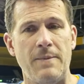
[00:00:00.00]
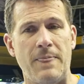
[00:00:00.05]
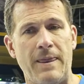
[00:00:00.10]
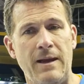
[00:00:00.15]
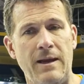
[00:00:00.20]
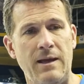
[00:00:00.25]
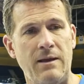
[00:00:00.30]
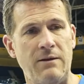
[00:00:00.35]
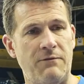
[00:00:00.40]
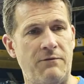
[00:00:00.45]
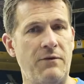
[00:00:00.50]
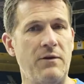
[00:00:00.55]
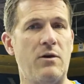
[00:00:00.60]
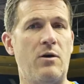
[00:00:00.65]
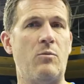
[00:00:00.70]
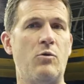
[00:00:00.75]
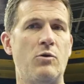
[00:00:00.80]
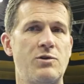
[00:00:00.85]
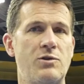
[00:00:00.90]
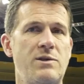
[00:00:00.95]
in
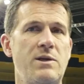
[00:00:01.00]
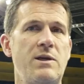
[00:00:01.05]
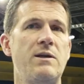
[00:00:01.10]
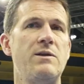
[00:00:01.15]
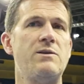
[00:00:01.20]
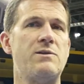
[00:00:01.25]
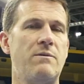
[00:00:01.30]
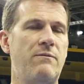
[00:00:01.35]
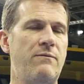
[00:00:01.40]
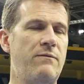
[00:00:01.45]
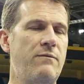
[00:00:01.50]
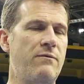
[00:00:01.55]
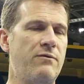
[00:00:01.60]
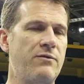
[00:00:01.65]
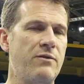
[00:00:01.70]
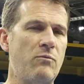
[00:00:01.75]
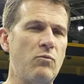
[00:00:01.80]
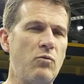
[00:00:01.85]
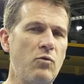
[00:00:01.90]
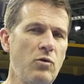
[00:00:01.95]
film, we're seeing some
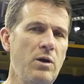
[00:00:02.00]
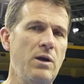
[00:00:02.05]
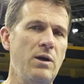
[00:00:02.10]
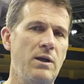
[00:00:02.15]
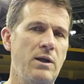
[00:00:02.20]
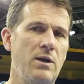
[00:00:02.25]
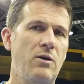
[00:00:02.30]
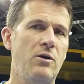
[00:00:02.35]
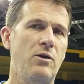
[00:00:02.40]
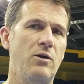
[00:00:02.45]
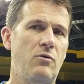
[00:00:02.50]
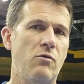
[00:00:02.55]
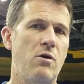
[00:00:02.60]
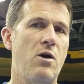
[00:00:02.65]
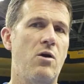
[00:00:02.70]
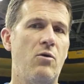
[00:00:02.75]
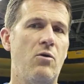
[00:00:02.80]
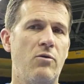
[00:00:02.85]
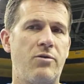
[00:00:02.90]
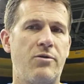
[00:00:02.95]
really good
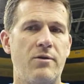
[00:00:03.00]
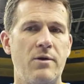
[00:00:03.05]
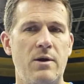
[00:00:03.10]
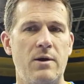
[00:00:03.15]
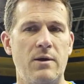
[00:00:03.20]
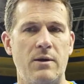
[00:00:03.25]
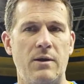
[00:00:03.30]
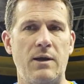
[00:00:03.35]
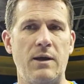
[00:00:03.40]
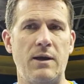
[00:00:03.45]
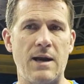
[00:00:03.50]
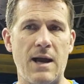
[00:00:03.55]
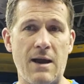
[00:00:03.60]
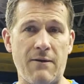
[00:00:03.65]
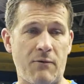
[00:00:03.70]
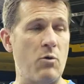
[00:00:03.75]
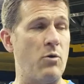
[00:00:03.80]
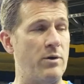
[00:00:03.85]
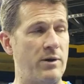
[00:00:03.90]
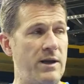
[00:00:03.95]
growth in
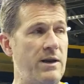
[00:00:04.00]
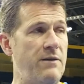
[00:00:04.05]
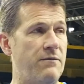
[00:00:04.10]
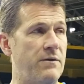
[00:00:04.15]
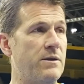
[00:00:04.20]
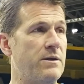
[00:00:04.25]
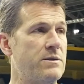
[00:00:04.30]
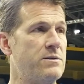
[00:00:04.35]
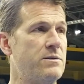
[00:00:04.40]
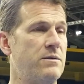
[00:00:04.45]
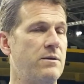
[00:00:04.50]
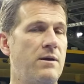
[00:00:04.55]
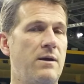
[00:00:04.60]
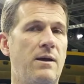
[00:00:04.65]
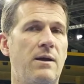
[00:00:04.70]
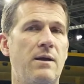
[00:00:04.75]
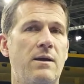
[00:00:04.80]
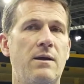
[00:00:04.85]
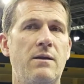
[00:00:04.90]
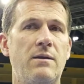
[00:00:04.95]
half court defense.
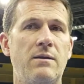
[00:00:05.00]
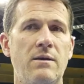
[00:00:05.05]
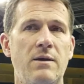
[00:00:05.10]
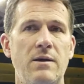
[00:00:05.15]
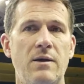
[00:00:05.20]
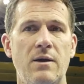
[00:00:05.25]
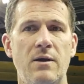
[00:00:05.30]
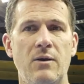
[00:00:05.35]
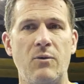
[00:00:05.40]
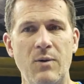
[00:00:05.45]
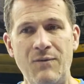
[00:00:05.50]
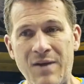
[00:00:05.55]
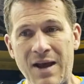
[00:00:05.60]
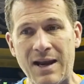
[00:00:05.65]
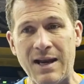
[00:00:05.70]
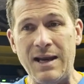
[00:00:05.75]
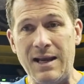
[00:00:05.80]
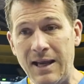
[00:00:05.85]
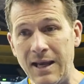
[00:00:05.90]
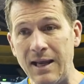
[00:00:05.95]
And we've
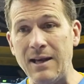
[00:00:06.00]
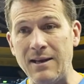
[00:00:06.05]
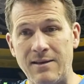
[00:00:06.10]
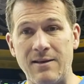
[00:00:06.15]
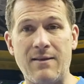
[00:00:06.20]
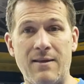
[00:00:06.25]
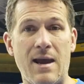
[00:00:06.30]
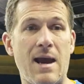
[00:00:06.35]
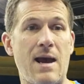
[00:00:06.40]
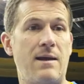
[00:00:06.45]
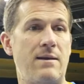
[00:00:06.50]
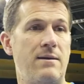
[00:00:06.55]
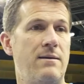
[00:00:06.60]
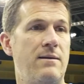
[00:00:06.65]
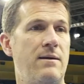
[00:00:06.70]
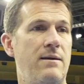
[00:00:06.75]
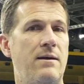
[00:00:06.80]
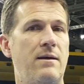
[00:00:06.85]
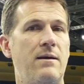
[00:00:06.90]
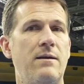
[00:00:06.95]
got to get it to that.
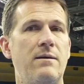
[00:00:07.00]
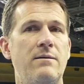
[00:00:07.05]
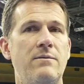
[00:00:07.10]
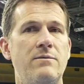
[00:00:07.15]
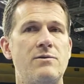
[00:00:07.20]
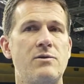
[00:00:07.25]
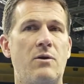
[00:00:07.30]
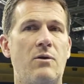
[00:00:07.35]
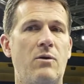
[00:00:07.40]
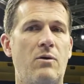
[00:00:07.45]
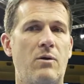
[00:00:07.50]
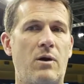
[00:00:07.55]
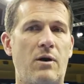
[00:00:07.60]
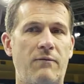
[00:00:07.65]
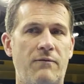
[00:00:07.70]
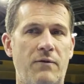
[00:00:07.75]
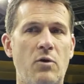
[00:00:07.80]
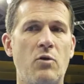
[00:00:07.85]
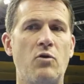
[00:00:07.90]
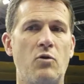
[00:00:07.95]
And so
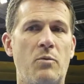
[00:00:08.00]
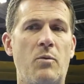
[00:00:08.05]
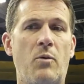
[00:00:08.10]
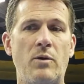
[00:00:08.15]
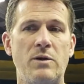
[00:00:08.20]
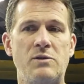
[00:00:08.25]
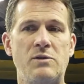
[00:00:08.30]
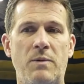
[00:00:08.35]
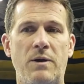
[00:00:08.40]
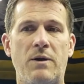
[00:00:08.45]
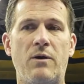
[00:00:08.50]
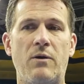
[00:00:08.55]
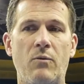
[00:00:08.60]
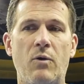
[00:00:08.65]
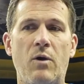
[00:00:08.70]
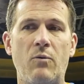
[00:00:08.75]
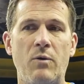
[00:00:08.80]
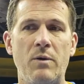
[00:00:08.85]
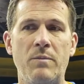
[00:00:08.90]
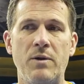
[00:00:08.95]
our focal point's been on
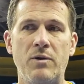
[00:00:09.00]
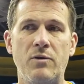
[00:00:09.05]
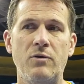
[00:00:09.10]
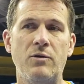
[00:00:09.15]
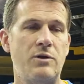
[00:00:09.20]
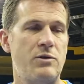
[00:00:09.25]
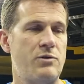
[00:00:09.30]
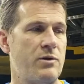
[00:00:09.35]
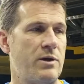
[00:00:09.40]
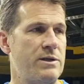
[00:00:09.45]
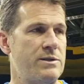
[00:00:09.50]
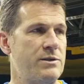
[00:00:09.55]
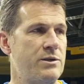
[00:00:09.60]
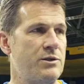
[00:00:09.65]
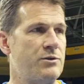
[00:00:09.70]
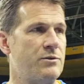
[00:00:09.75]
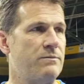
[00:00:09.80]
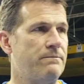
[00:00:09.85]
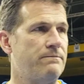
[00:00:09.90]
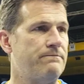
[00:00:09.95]
what we've been doing in
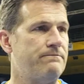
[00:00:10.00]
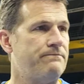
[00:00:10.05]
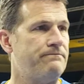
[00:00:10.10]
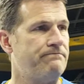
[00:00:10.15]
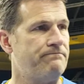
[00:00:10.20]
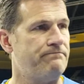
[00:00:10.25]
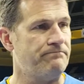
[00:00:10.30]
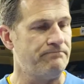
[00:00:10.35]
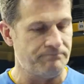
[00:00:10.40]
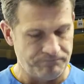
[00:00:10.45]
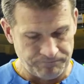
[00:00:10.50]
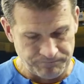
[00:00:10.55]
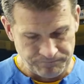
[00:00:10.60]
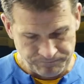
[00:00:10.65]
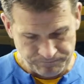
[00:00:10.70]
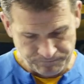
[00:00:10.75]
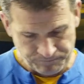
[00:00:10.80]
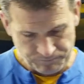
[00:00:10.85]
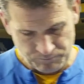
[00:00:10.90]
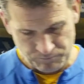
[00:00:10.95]
transition. You mentioned all
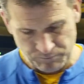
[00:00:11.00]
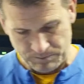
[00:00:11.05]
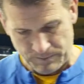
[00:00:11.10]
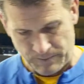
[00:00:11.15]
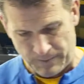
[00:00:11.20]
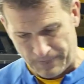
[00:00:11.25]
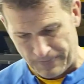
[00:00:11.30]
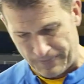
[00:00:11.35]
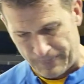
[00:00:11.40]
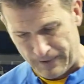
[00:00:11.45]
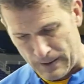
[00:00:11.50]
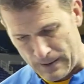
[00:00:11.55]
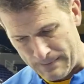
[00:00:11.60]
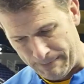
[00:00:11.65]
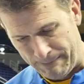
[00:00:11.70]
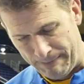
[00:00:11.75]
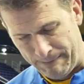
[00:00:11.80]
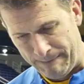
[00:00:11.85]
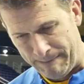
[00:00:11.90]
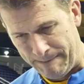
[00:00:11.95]
40 minutes. That was
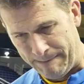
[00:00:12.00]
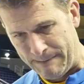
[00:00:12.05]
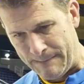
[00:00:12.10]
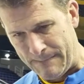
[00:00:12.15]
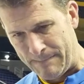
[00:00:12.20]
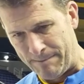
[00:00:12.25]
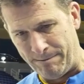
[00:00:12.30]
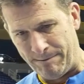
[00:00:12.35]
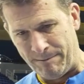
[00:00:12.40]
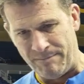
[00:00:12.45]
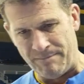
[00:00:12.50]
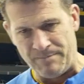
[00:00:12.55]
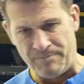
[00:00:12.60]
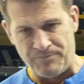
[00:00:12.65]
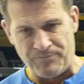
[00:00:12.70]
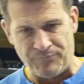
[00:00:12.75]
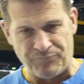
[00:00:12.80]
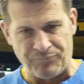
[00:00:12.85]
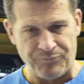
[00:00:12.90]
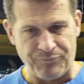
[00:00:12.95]
something that Chris mentioned
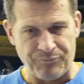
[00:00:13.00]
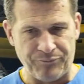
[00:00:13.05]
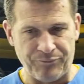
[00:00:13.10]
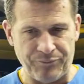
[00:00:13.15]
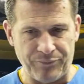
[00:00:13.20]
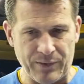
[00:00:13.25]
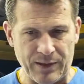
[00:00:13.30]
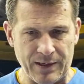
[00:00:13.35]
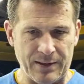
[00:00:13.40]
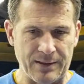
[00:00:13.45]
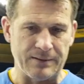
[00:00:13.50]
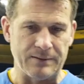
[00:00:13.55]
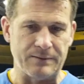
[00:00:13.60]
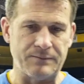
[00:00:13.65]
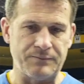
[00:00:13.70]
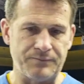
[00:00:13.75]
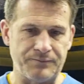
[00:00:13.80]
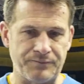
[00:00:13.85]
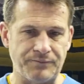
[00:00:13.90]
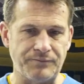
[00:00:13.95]
after the game. How
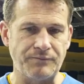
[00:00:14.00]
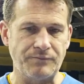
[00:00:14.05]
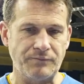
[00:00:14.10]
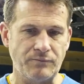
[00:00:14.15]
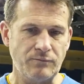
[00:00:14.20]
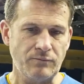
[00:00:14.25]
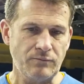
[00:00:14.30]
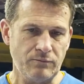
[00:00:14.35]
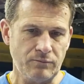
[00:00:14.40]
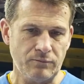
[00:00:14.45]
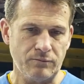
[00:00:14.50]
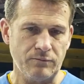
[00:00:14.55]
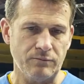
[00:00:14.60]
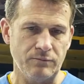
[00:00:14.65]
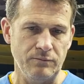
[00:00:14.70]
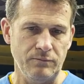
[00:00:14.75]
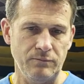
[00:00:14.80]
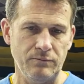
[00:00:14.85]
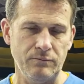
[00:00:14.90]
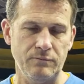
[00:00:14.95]
do you go about doing
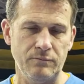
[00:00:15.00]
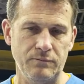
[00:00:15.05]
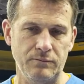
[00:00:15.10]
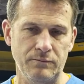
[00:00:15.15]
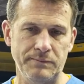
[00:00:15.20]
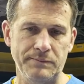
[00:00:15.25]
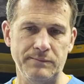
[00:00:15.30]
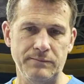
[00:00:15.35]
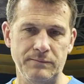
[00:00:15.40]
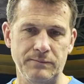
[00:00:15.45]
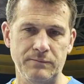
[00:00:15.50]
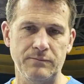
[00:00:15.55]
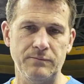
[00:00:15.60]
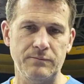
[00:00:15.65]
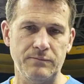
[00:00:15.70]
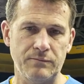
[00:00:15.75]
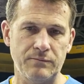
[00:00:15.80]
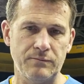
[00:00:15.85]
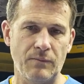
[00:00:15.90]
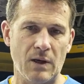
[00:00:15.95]
that
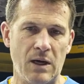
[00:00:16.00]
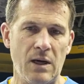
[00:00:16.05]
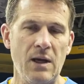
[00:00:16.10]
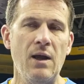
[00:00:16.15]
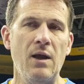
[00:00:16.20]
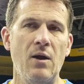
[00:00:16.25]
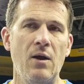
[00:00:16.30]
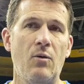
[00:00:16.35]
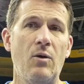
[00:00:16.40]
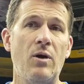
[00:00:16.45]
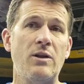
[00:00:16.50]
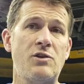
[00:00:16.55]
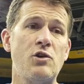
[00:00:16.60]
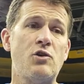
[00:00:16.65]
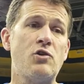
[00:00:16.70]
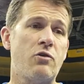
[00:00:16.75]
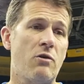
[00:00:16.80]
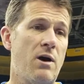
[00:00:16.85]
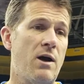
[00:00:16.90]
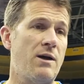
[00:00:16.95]
with guys? Well, it's a
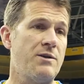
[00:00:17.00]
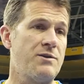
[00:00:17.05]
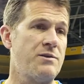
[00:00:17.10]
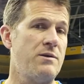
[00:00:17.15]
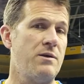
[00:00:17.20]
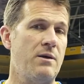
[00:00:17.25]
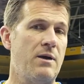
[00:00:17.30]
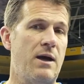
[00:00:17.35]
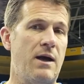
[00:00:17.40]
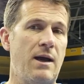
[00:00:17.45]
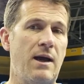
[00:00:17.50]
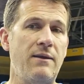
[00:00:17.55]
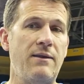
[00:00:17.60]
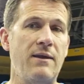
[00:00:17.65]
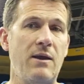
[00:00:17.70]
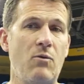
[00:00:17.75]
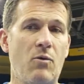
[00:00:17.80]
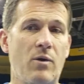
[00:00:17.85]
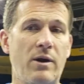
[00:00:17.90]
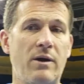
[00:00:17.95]
trust. I
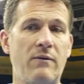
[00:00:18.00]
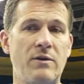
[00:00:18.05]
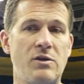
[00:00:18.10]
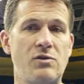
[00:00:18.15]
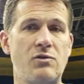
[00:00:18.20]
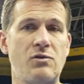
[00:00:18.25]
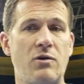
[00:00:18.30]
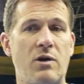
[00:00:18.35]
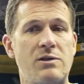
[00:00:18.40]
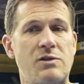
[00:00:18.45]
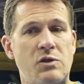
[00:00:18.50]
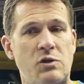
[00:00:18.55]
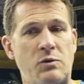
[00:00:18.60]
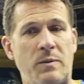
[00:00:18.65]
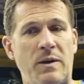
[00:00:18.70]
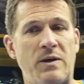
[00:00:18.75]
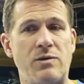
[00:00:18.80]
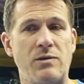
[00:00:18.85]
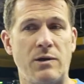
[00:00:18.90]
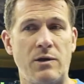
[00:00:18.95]
think one of it's trust,
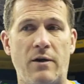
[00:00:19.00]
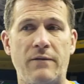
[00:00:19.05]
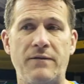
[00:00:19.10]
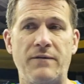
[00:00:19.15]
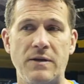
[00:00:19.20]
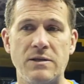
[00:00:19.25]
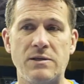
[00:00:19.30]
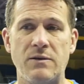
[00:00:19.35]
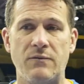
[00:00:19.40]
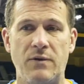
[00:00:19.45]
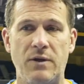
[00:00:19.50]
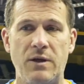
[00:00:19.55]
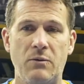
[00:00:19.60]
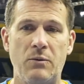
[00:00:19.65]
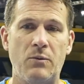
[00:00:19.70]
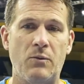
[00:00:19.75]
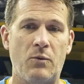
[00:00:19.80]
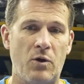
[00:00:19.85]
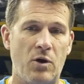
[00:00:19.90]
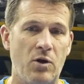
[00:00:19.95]
especially offensively,
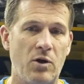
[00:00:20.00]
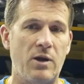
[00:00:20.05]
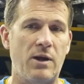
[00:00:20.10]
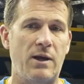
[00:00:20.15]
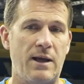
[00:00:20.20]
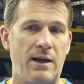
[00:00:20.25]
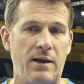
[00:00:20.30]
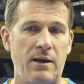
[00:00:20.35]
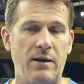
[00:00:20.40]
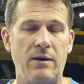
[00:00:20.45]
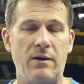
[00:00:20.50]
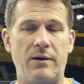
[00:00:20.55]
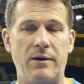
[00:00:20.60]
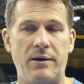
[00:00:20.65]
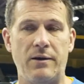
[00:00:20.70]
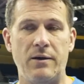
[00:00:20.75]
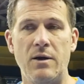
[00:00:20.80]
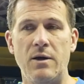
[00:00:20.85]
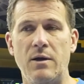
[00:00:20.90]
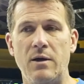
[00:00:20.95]
when we're looking at it
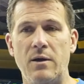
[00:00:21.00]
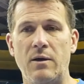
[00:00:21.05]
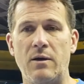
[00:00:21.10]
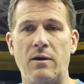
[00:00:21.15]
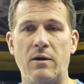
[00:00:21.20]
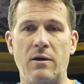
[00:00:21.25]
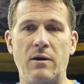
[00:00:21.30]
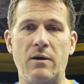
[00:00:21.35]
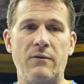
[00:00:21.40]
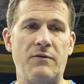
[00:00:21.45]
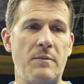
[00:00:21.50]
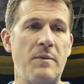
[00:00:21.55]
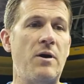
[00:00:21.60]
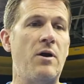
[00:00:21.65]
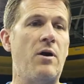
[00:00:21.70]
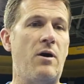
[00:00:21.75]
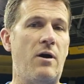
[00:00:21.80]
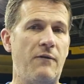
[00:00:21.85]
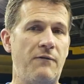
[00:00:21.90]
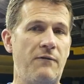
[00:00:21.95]
on from an
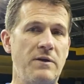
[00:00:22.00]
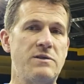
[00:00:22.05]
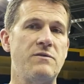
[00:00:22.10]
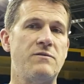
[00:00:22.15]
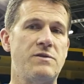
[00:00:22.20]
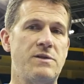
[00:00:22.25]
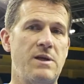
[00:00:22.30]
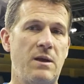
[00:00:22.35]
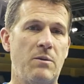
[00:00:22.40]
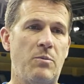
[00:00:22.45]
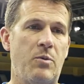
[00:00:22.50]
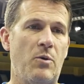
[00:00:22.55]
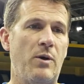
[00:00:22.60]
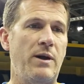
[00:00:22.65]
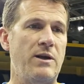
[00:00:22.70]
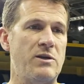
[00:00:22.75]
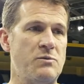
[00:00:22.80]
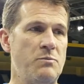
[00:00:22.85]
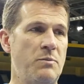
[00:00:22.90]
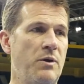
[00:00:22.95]
offensive
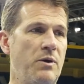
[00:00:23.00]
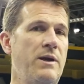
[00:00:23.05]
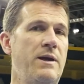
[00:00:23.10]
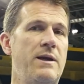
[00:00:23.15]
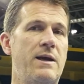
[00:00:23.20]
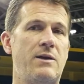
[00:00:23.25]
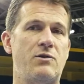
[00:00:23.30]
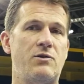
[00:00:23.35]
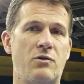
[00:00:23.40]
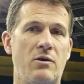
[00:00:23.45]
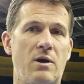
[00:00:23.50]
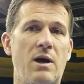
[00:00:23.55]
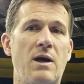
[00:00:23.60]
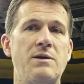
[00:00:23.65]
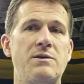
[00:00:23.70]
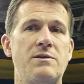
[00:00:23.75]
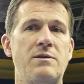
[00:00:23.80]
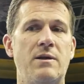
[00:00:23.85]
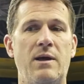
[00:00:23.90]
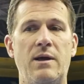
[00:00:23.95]
standpoint, it's building that
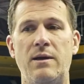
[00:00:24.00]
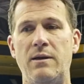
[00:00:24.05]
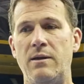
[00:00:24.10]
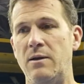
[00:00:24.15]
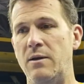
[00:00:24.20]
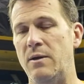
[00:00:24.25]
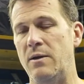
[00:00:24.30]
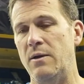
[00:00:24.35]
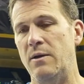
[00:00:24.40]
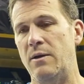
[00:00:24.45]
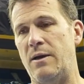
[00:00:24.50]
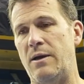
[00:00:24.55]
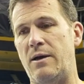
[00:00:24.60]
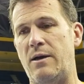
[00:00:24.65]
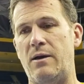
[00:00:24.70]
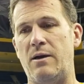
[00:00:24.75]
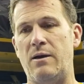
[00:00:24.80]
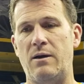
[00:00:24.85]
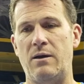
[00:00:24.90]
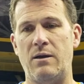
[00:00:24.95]
trust that
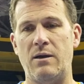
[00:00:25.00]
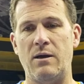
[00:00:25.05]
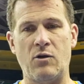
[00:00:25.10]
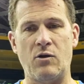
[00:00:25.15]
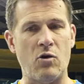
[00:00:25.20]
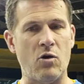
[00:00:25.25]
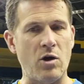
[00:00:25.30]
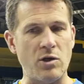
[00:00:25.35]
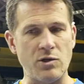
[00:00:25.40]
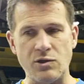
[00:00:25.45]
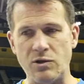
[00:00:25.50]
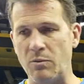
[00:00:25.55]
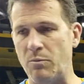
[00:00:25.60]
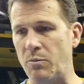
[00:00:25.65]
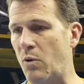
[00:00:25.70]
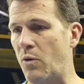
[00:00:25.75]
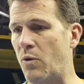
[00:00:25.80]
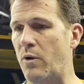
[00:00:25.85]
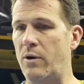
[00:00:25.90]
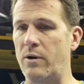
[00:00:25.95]
across the
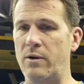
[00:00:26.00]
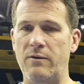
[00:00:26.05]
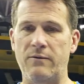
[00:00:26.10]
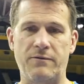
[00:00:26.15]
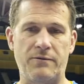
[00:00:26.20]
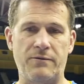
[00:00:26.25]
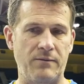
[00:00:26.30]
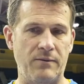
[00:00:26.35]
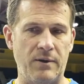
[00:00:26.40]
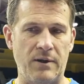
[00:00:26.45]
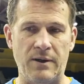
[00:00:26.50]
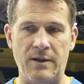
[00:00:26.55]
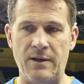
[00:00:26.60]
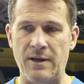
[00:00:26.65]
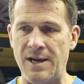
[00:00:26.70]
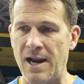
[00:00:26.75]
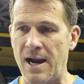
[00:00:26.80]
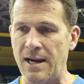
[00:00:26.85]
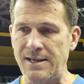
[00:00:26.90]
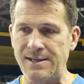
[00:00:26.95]
board of the
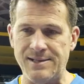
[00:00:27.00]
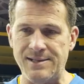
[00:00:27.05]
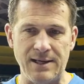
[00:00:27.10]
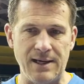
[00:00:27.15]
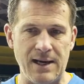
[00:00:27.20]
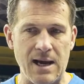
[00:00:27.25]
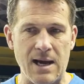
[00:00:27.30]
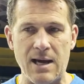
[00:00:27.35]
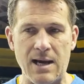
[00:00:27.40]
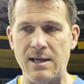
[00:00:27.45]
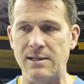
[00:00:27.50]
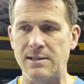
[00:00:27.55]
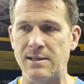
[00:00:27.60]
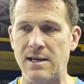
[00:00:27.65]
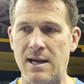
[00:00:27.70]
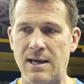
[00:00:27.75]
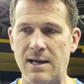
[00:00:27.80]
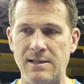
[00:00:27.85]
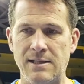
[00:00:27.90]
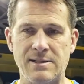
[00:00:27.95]
9 to 10
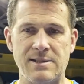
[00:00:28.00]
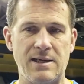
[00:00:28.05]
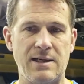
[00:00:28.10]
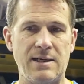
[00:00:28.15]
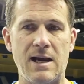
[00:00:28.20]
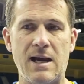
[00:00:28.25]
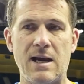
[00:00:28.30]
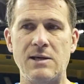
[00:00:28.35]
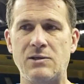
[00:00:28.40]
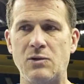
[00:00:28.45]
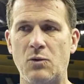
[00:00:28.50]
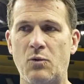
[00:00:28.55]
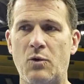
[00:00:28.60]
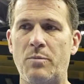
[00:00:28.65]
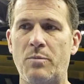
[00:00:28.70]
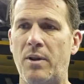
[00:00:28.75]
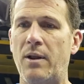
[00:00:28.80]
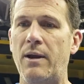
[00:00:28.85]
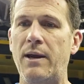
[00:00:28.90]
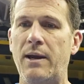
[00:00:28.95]
guys that we're
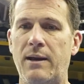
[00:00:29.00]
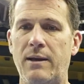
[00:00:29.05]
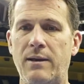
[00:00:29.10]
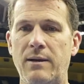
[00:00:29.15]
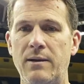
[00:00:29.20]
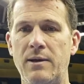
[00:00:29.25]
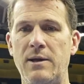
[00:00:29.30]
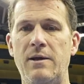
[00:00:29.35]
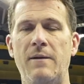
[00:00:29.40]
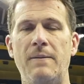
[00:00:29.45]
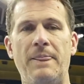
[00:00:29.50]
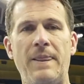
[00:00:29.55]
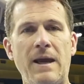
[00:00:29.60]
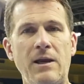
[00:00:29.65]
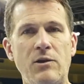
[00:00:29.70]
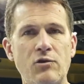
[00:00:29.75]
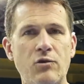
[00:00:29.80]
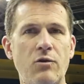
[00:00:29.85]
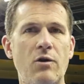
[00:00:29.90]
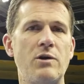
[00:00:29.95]
playing,
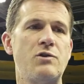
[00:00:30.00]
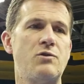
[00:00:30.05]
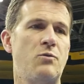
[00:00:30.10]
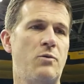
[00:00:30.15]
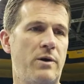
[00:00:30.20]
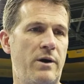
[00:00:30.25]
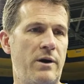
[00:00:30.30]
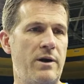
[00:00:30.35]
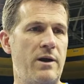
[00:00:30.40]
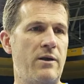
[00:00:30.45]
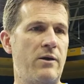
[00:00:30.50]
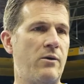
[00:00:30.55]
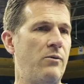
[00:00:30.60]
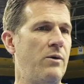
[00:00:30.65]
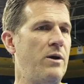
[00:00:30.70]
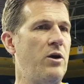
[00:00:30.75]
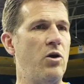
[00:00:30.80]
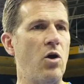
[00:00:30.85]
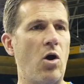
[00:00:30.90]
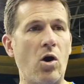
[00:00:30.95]
they trust one another
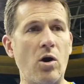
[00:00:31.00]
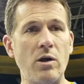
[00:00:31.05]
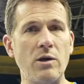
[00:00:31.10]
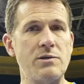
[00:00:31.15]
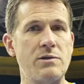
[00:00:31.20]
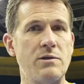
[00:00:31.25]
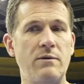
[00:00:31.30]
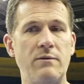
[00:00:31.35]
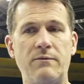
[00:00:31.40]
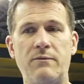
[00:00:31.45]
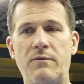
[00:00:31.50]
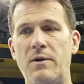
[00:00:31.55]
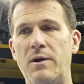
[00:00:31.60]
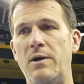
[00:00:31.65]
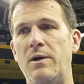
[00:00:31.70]
regardless of